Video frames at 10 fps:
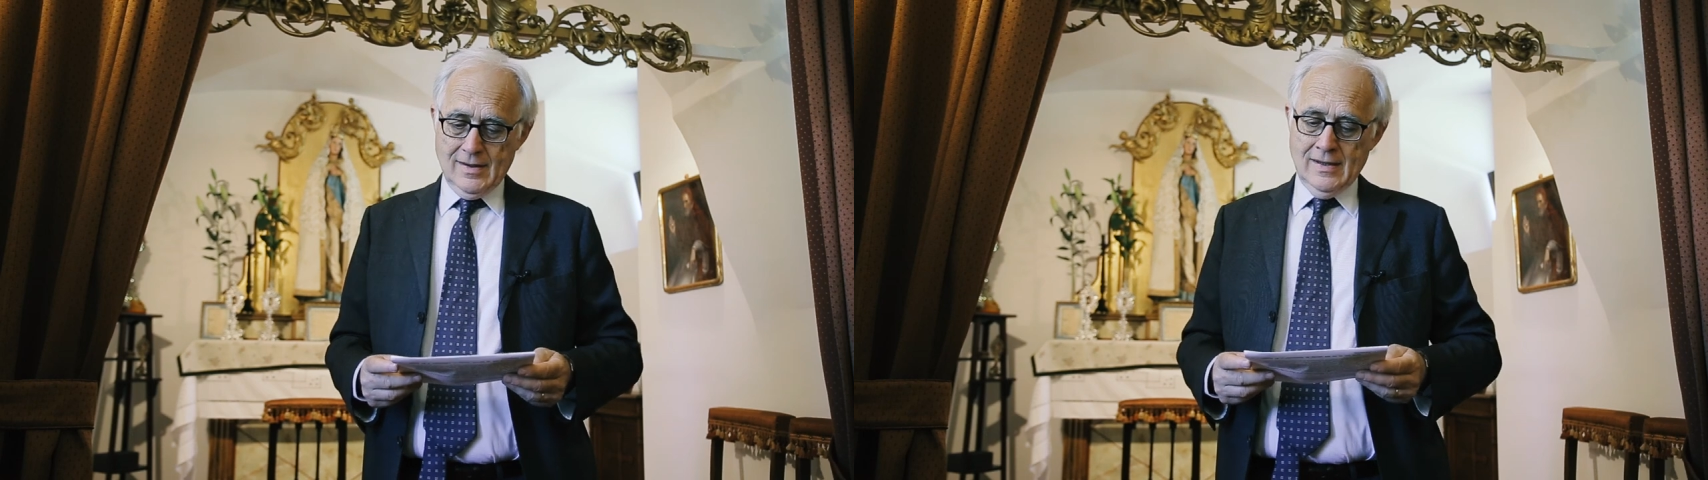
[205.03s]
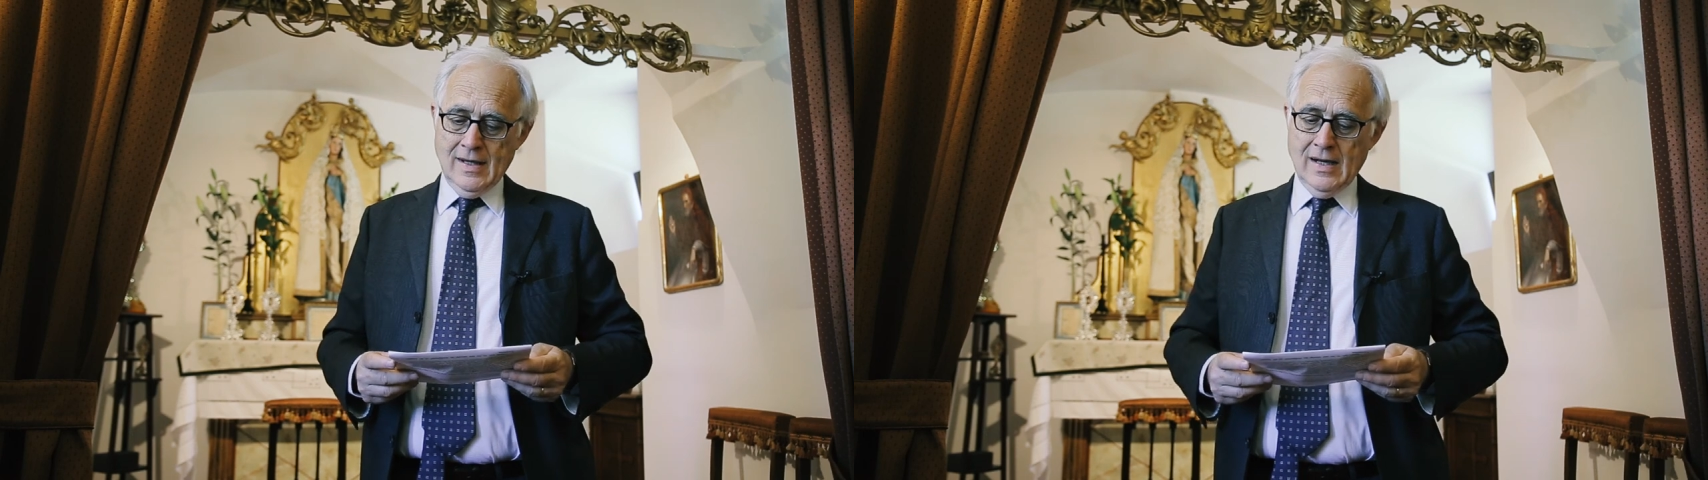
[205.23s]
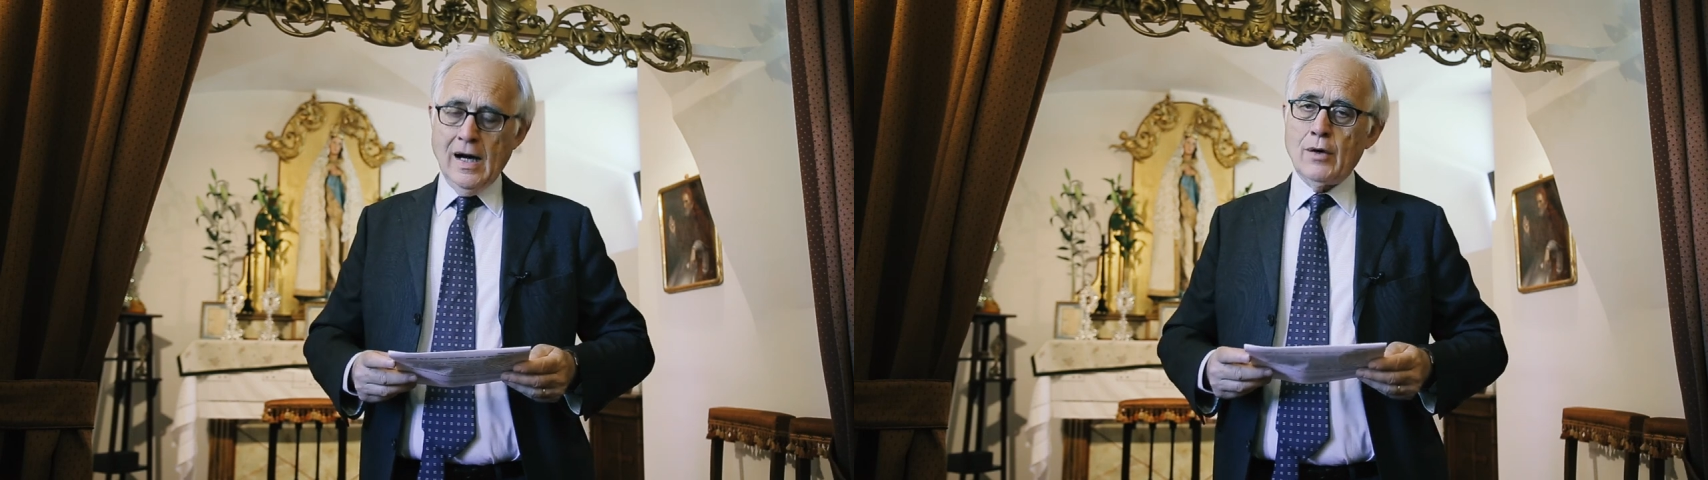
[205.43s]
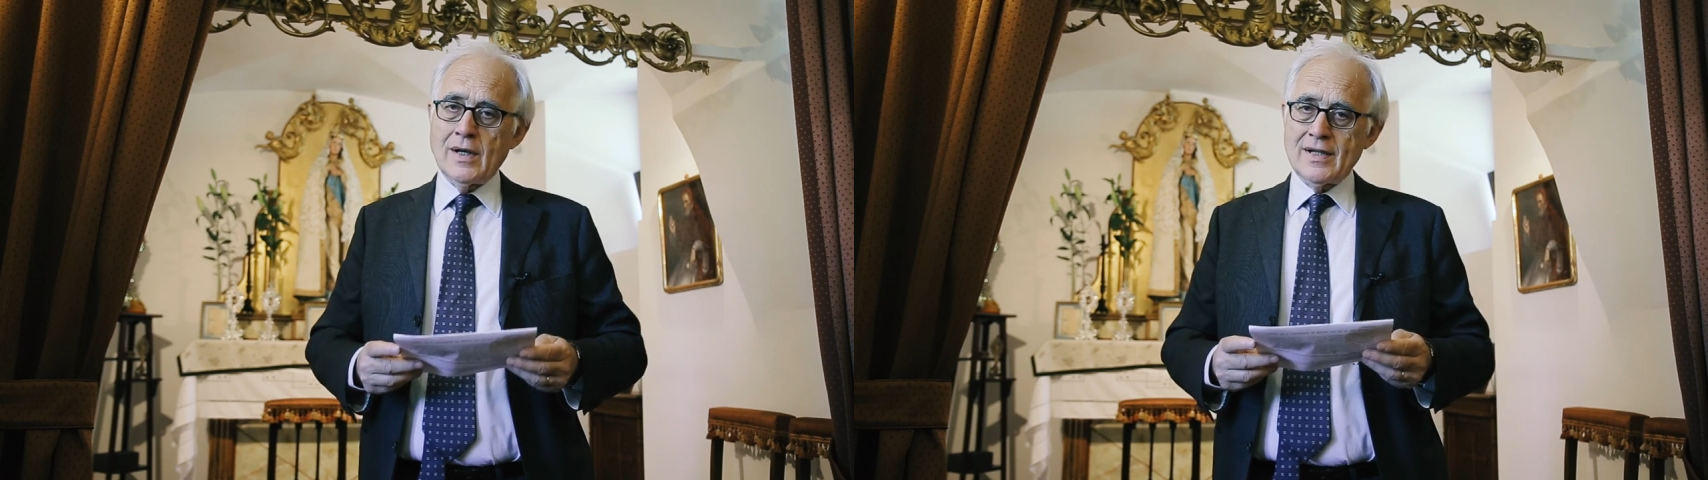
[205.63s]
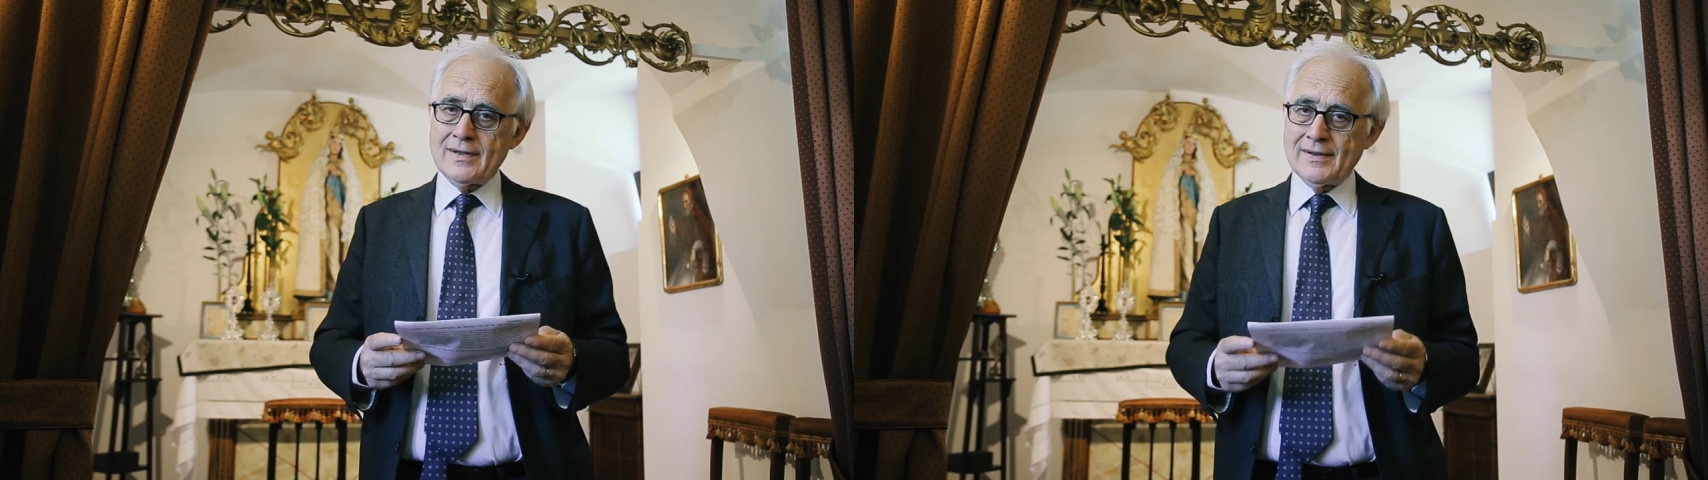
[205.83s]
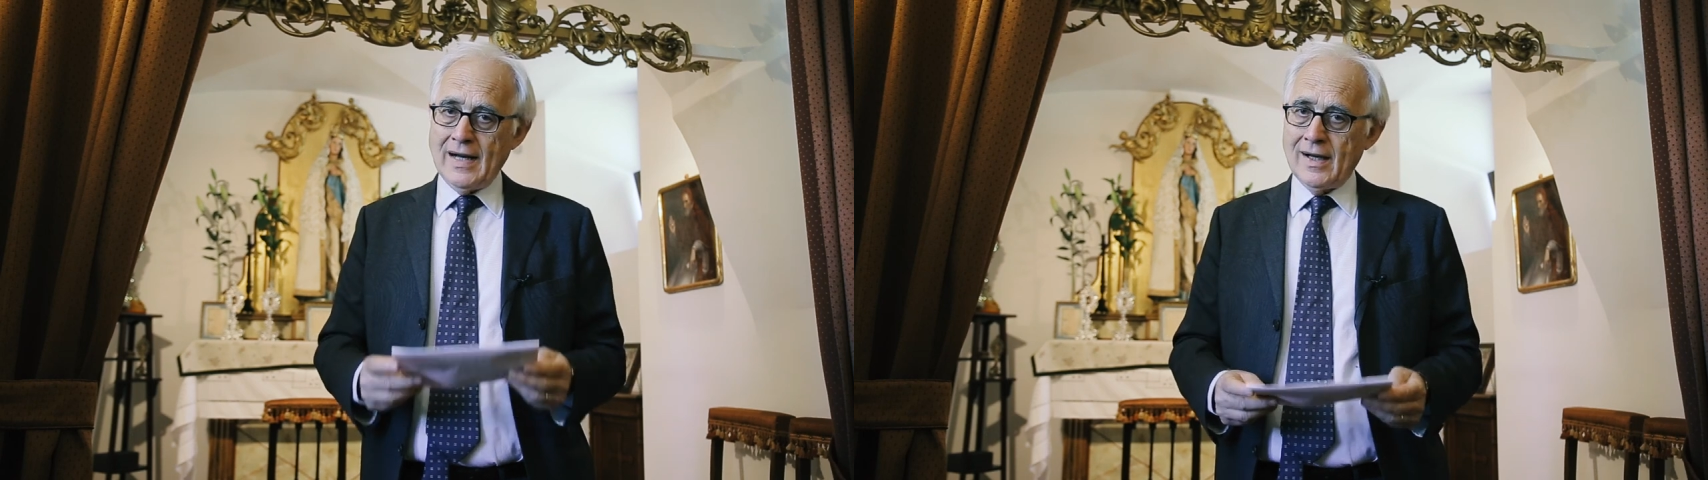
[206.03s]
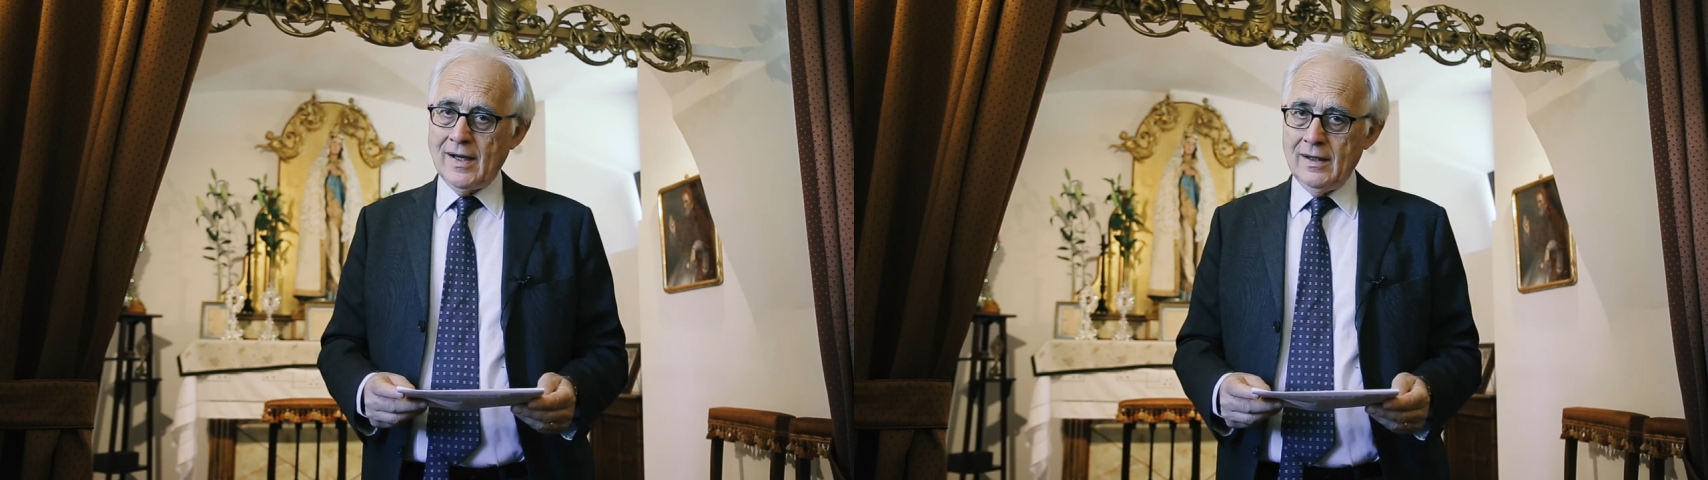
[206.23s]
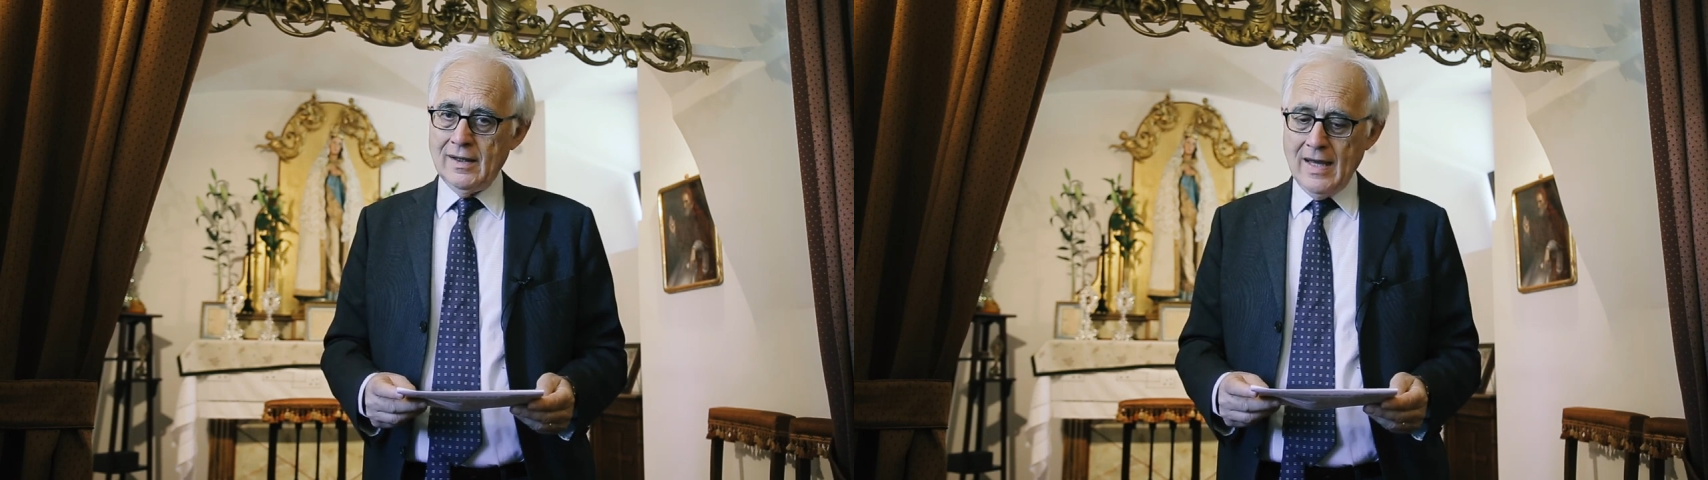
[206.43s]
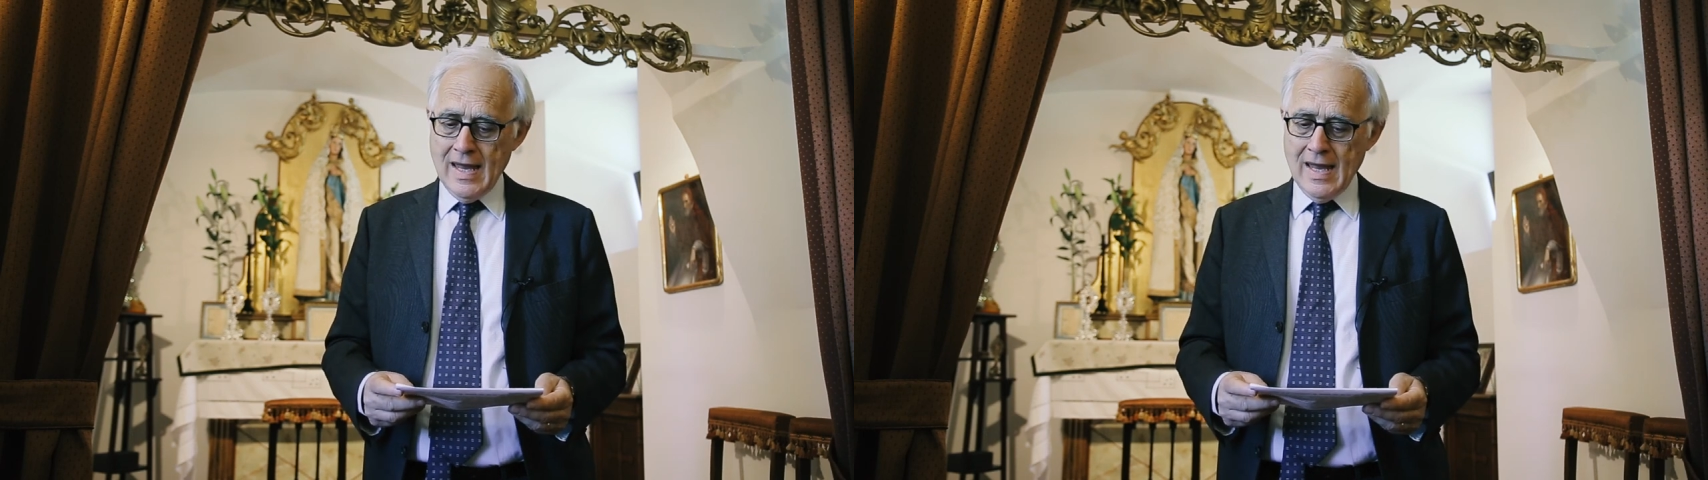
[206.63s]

in our struggle